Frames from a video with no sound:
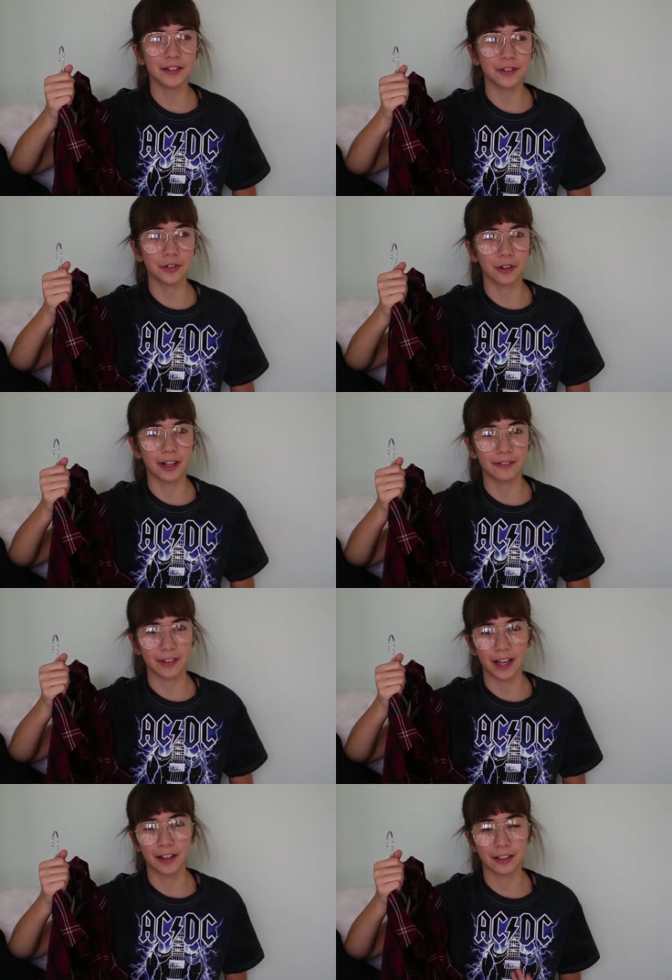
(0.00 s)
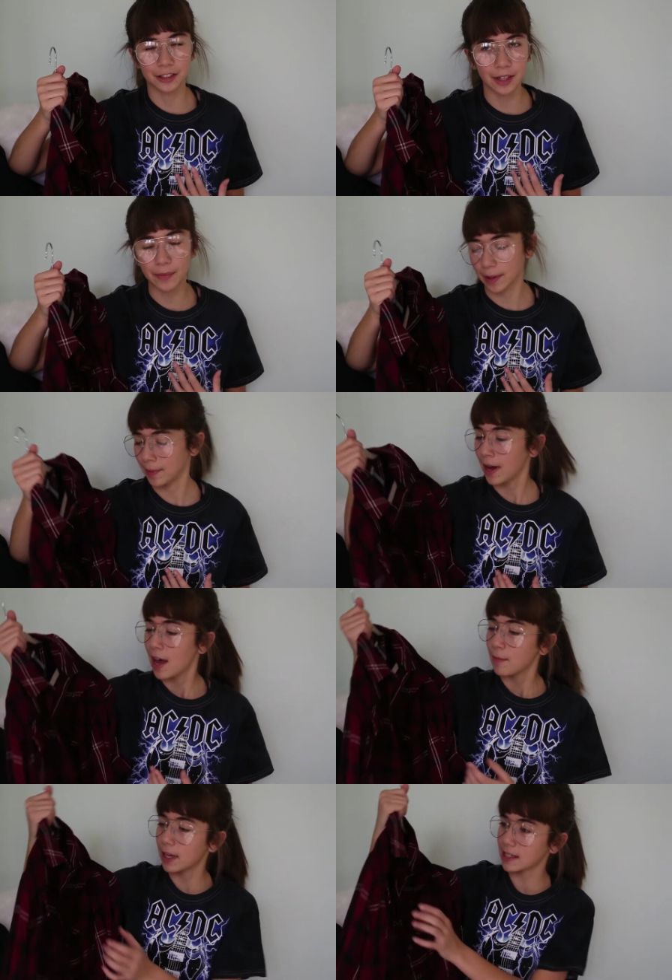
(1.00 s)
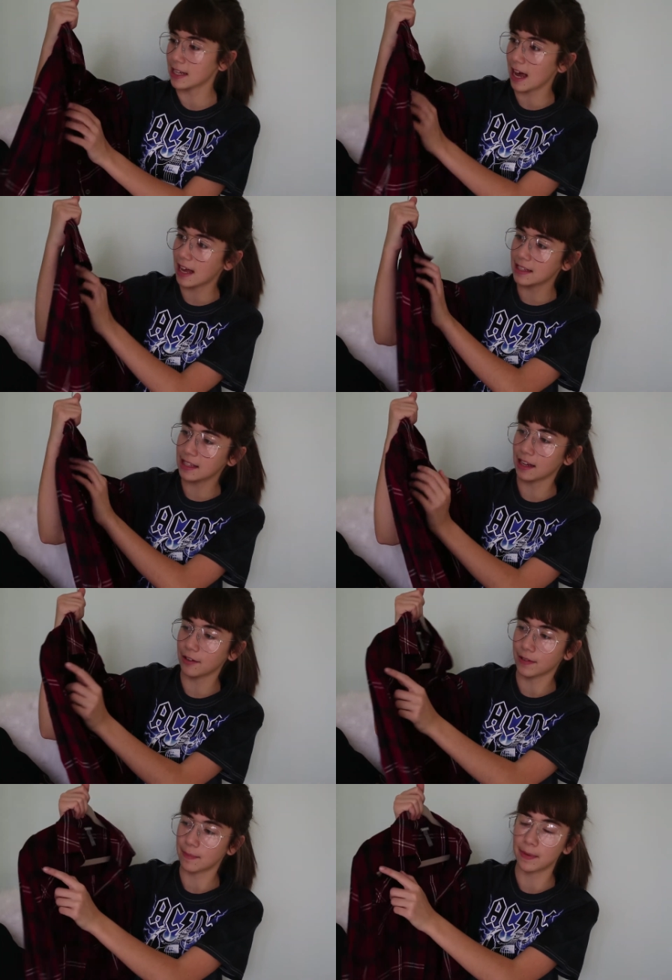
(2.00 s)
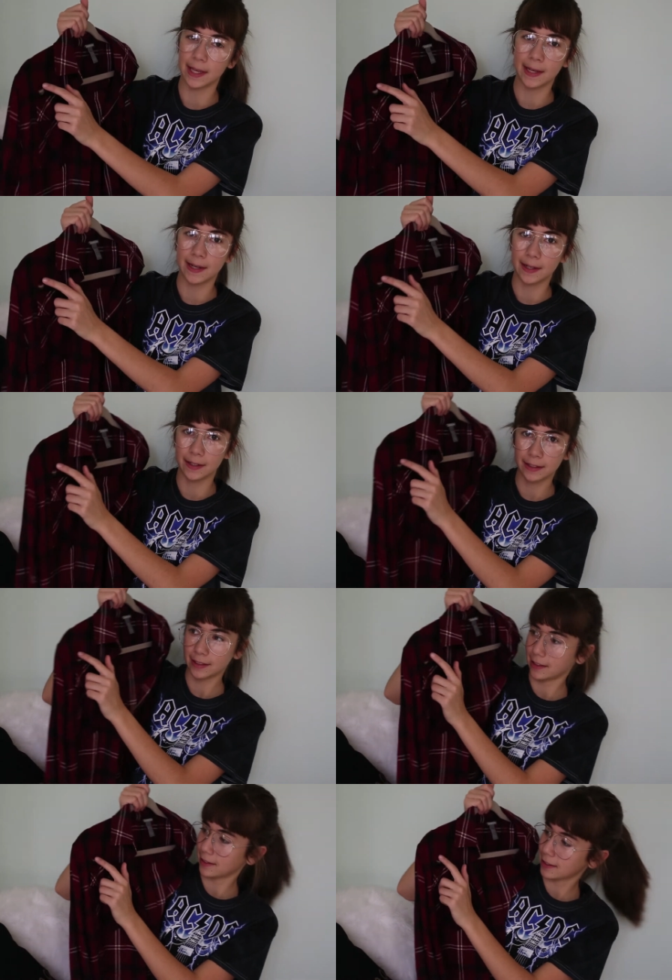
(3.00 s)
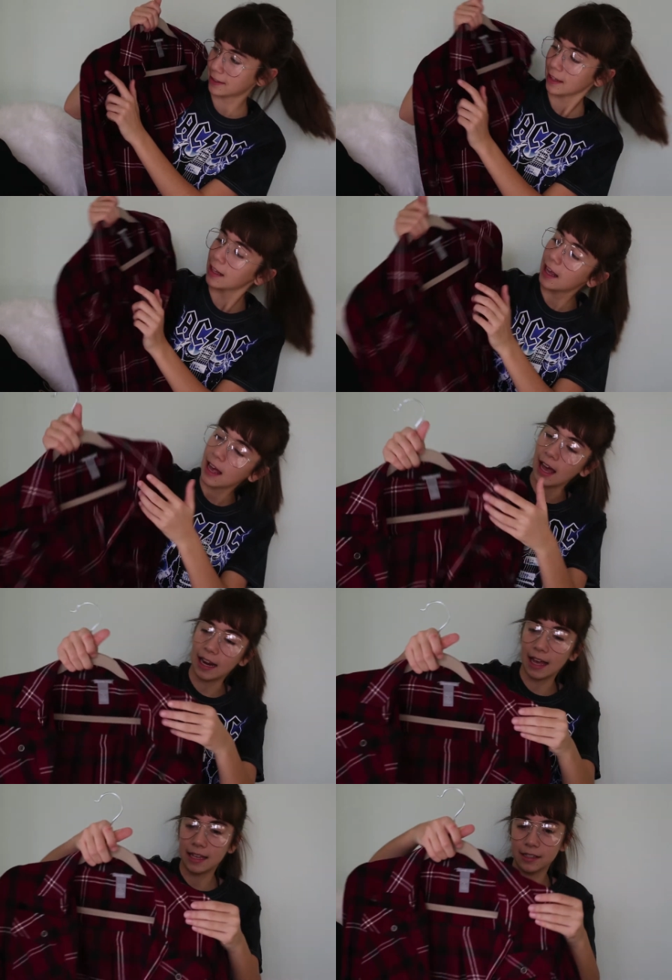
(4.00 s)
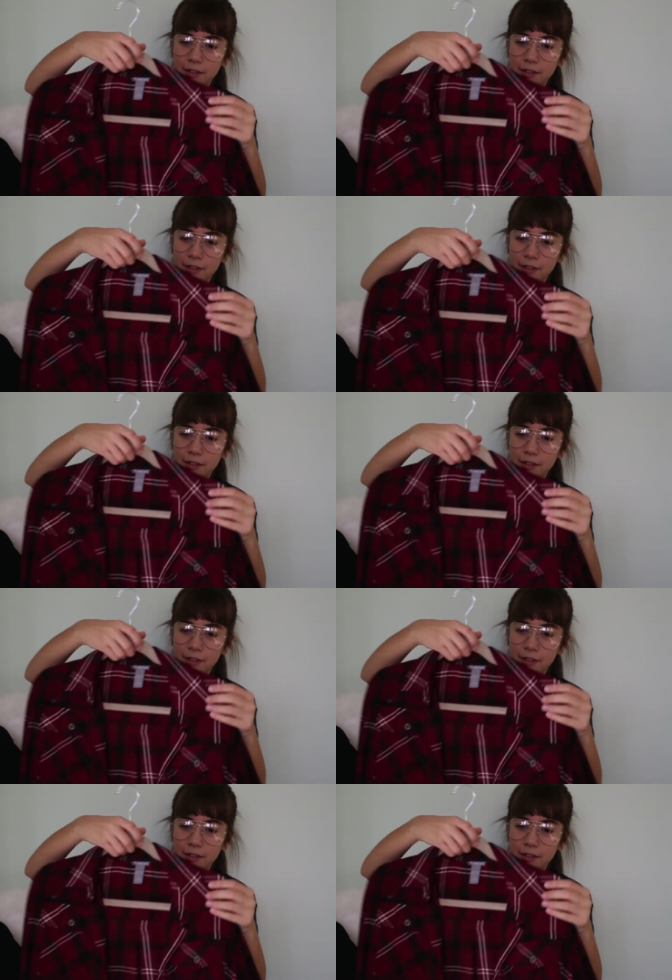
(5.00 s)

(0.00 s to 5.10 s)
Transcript: or destroyed flannel or something, because it has like a rip here, and it has